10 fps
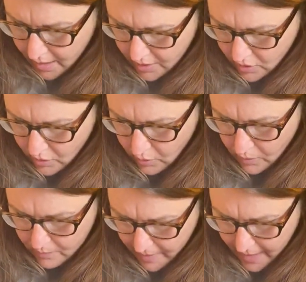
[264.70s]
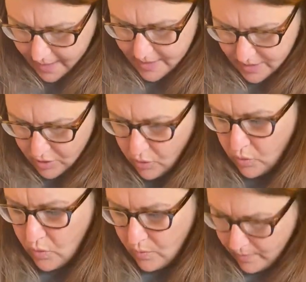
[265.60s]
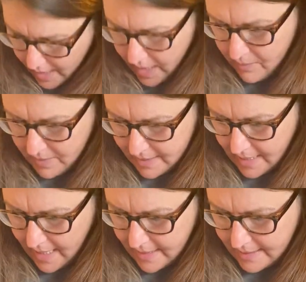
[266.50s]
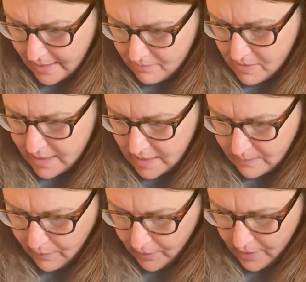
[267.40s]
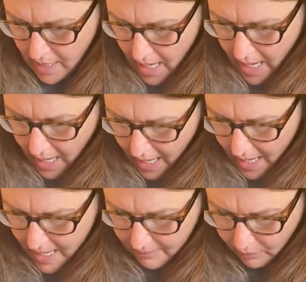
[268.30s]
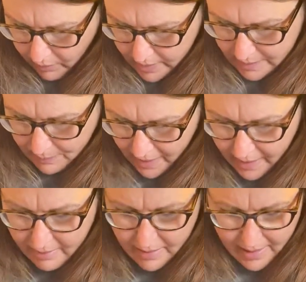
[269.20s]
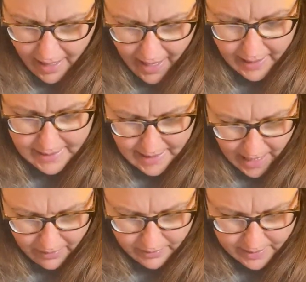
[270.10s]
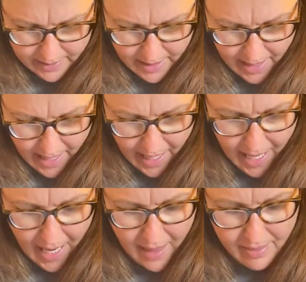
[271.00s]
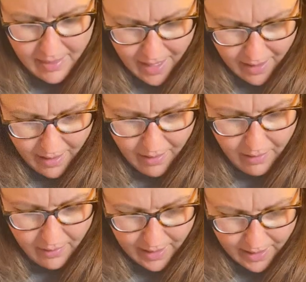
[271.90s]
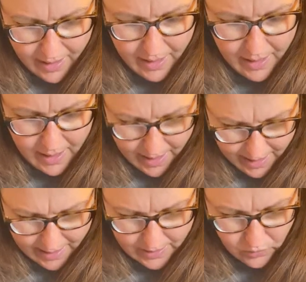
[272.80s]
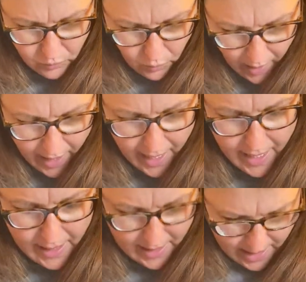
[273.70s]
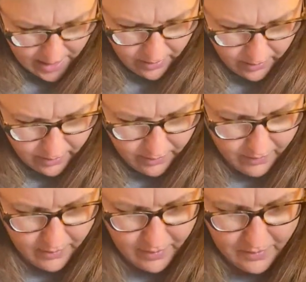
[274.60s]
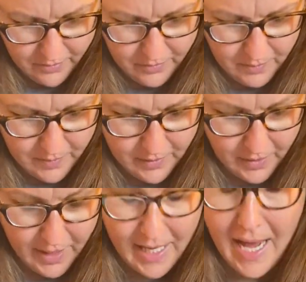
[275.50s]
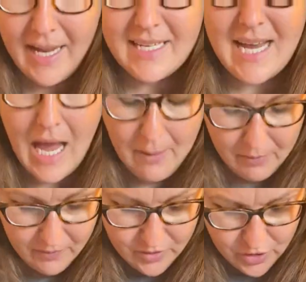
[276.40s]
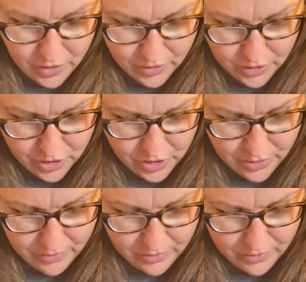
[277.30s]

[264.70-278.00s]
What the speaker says: You make too many mistakes, said Mrs. Bird. I'm going to pick the next house. And there it is, right here. Look at on top of a church.